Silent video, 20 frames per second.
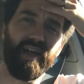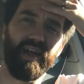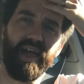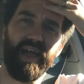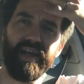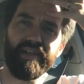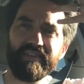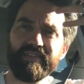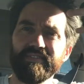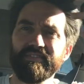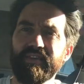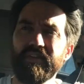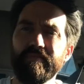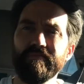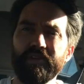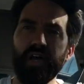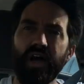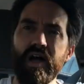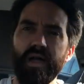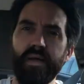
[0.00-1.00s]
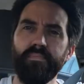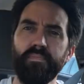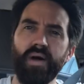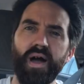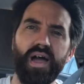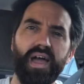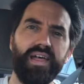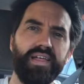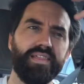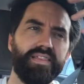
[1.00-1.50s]
at the same time,
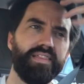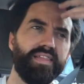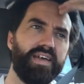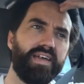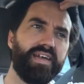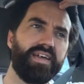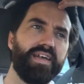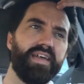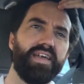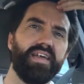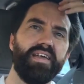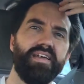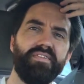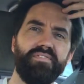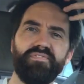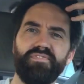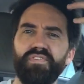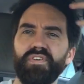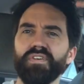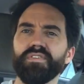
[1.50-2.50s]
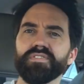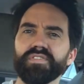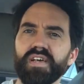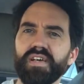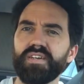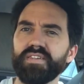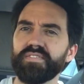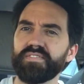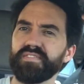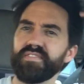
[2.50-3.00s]
I like, it feels
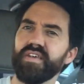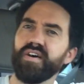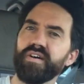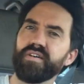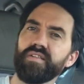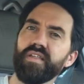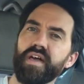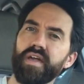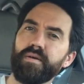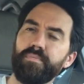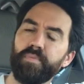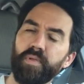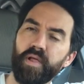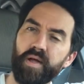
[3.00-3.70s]
like a slug-like